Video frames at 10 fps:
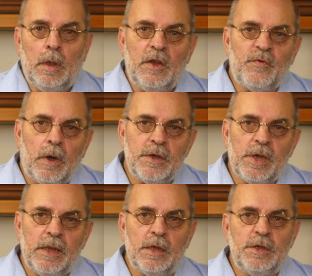As far as
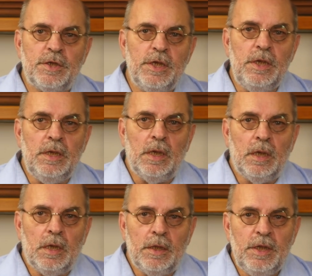I can see,
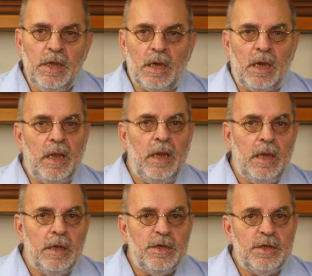DLNA
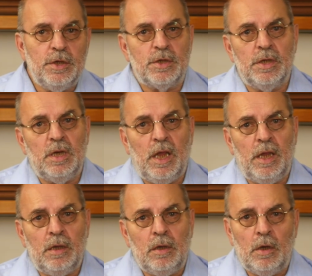is just a
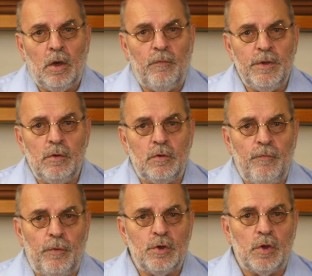layer over the
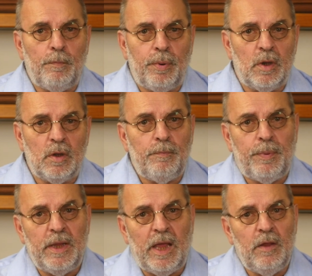Universal Plug and
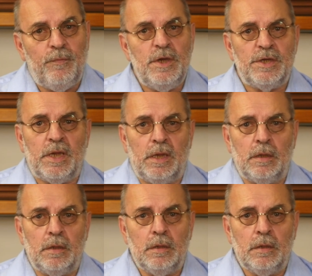Play AV
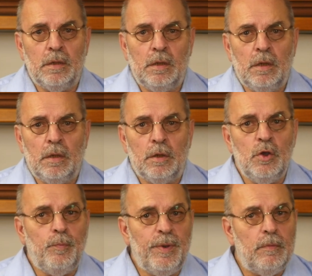standard,
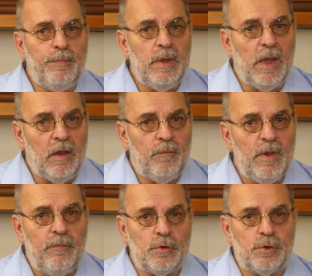UPnP
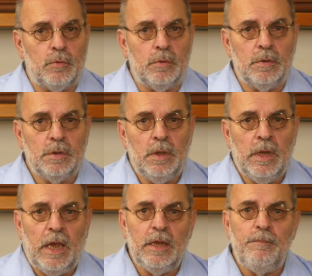AV for short,
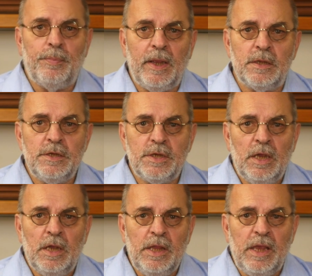and in practice
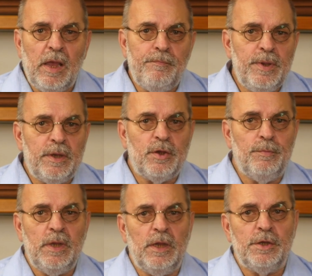they appear to
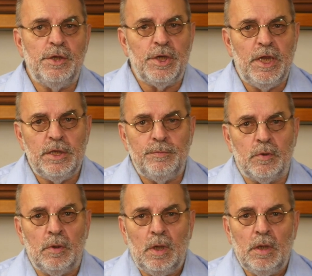be
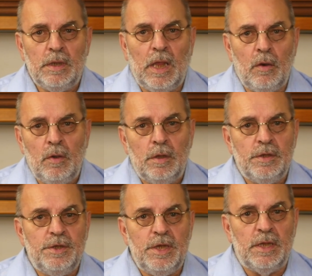interchangeable now
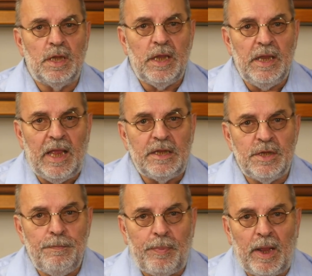the DLNA
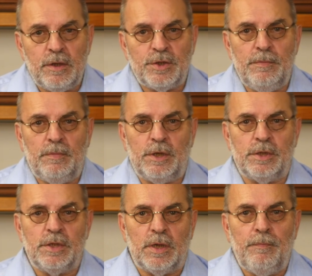anti-piracy
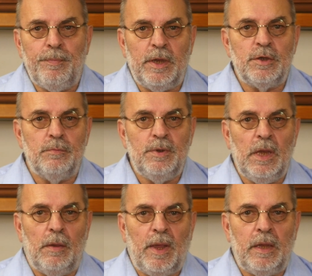measures appear to
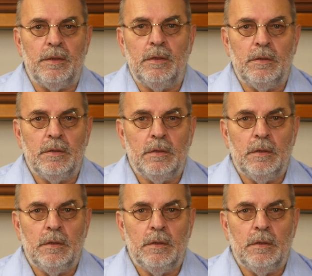be abandoned.